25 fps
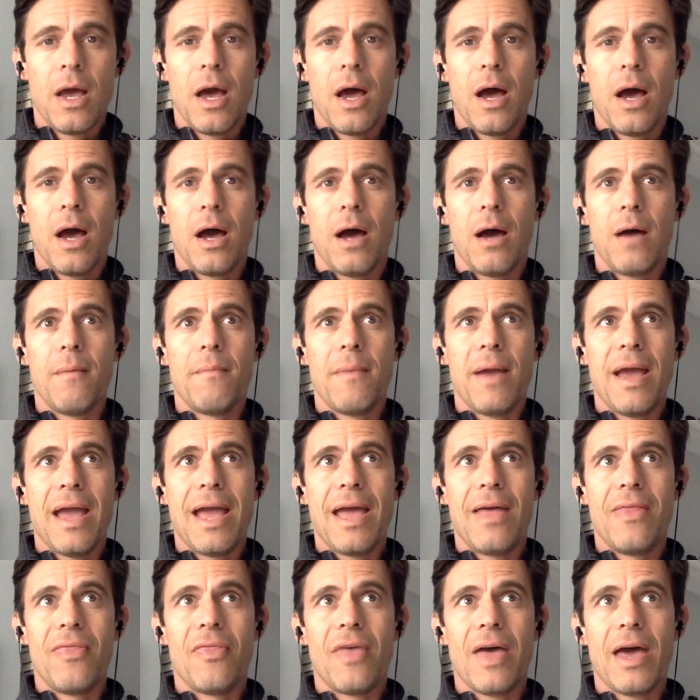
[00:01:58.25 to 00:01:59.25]
um,
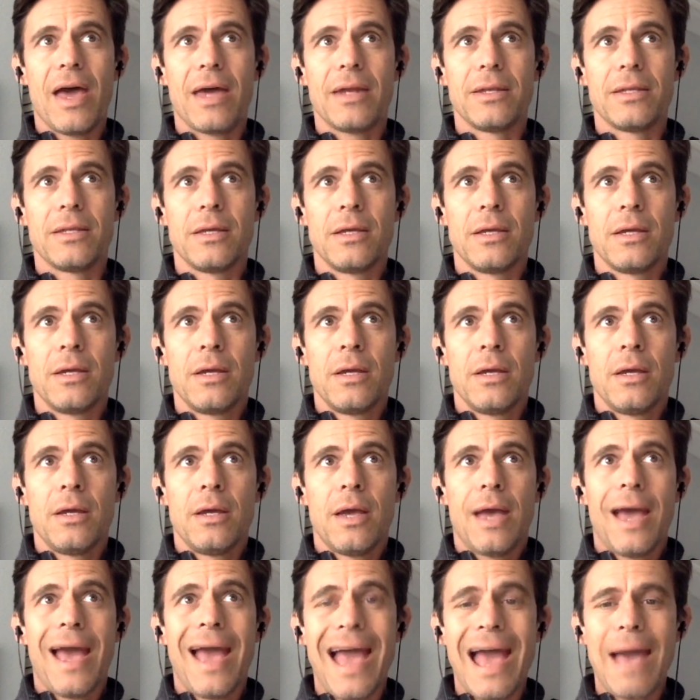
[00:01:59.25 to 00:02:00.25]
and that
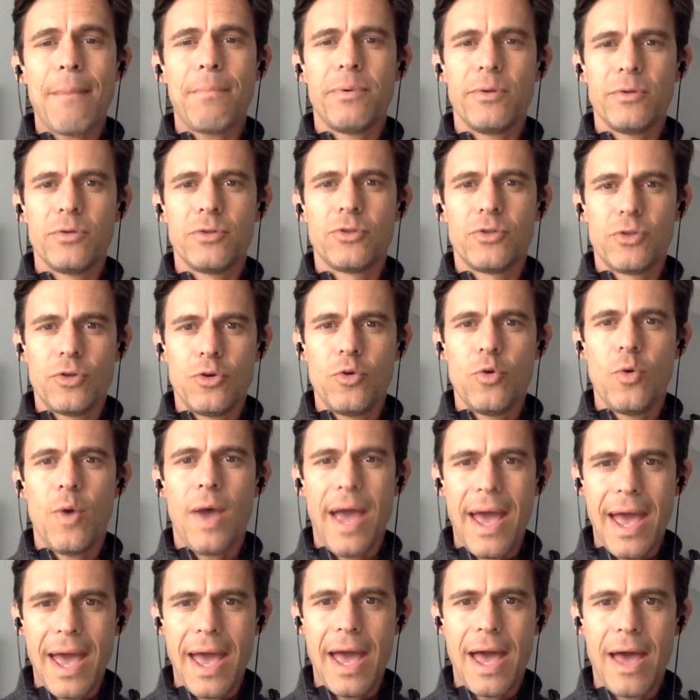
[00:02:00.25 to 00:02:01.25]
happens to
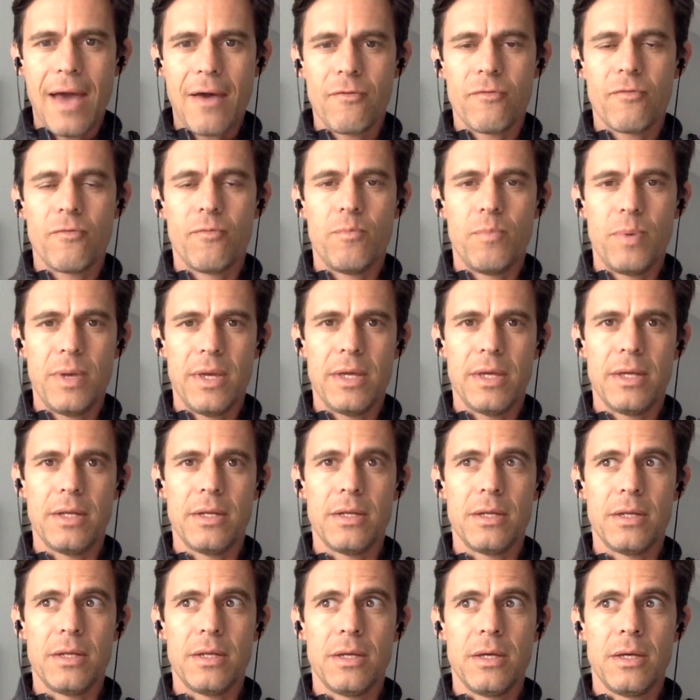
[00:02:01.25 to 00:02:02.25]
have
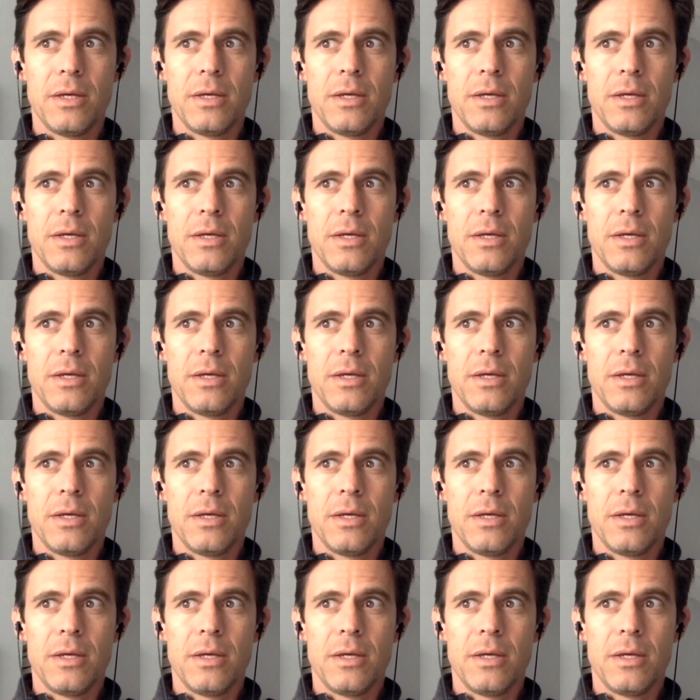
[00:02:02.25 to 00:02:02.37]
been